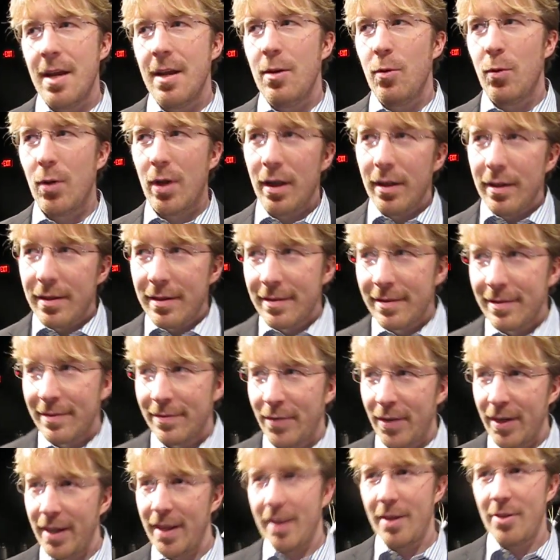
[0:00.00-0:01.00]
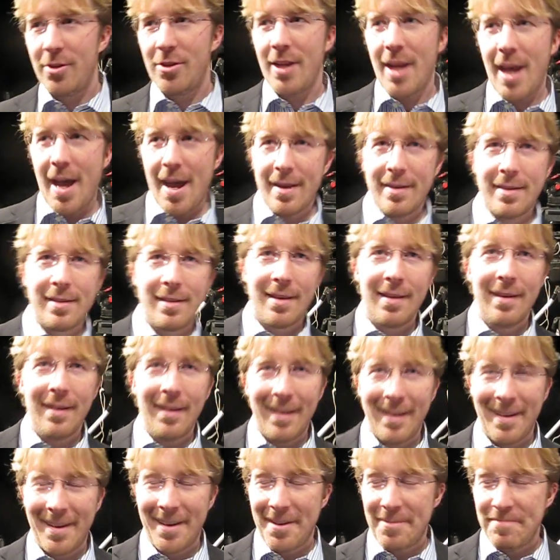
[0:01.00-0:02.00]
Well, it's funny that you should ask.
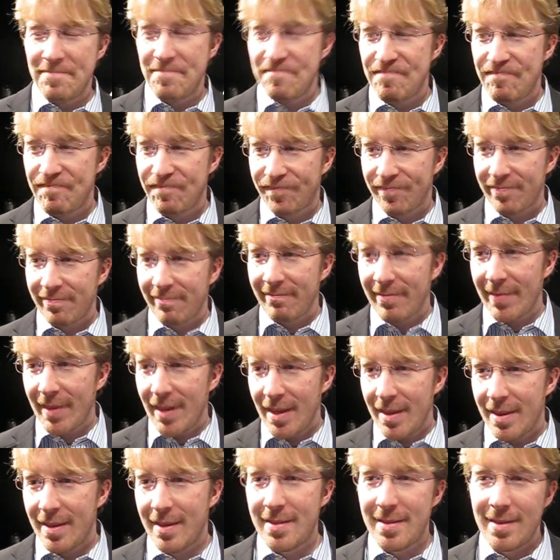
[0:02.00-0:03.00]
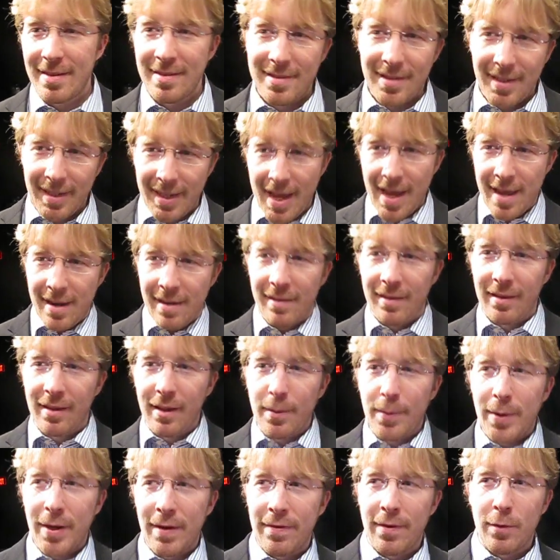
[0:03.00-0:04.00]
This is, again, a
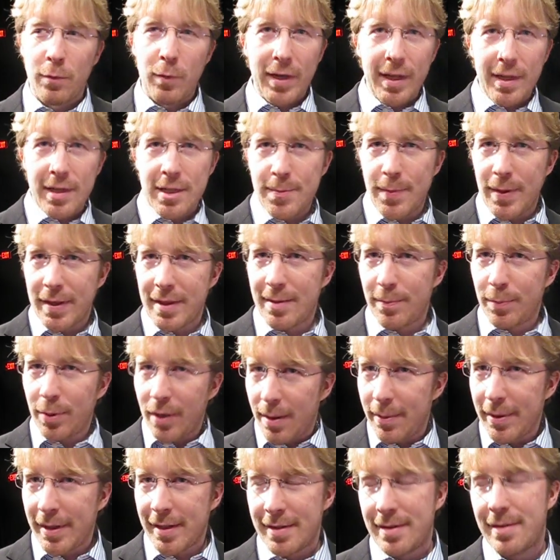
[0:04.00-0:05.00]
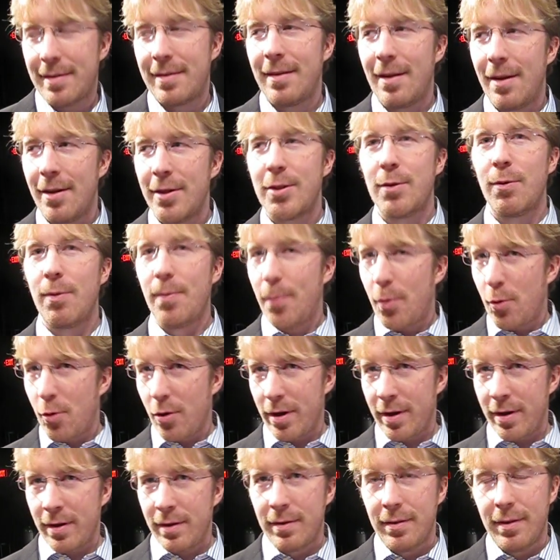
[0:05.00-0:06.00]
little bit of the weeds, but the plumbing is also
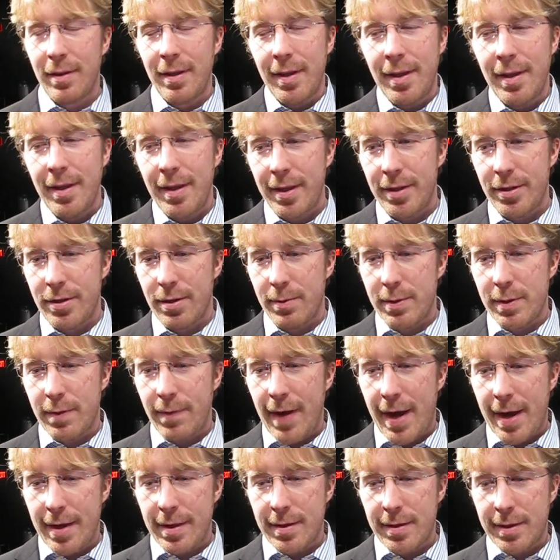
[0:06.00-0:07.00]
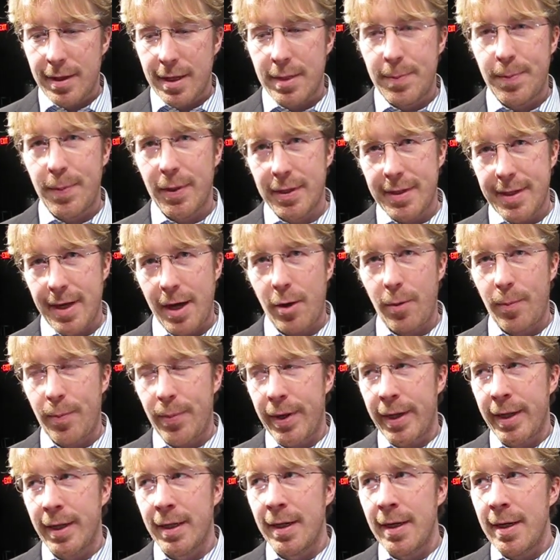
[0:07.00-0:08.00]
important in terms of how this gets built out. But